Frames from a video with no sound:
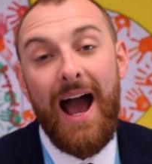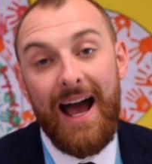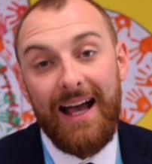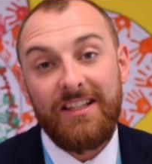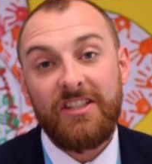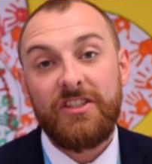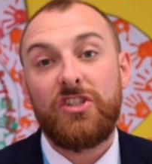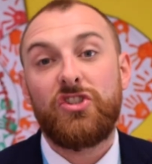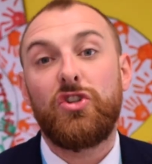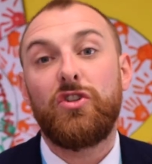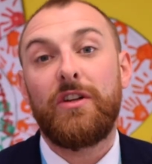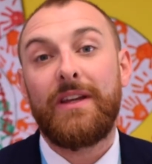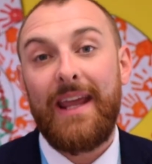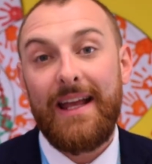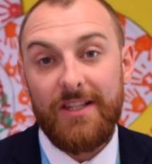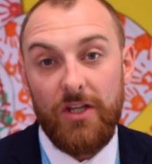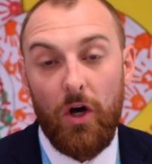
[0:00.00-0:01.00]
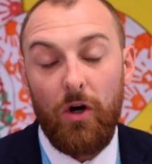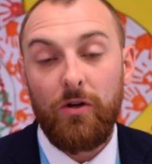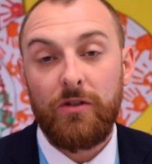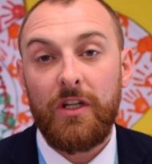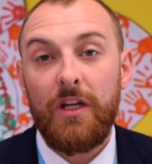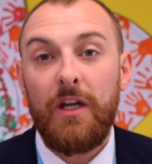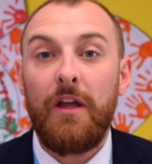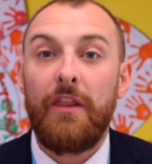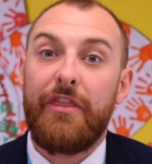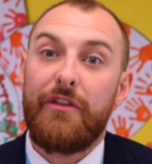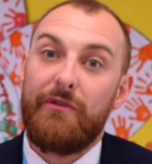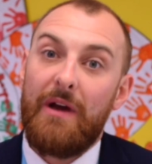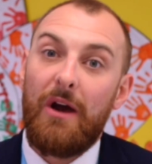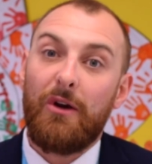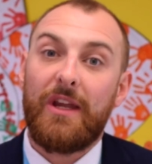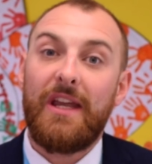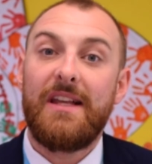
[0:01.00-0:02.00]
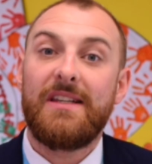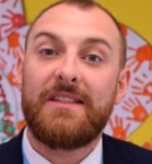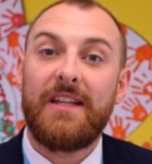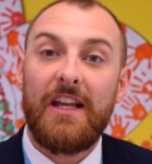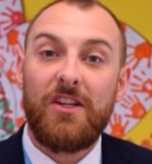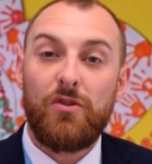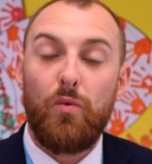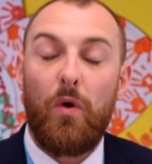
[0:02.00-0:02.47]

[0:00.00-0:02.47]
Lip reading: As the children get older throughout Key Stage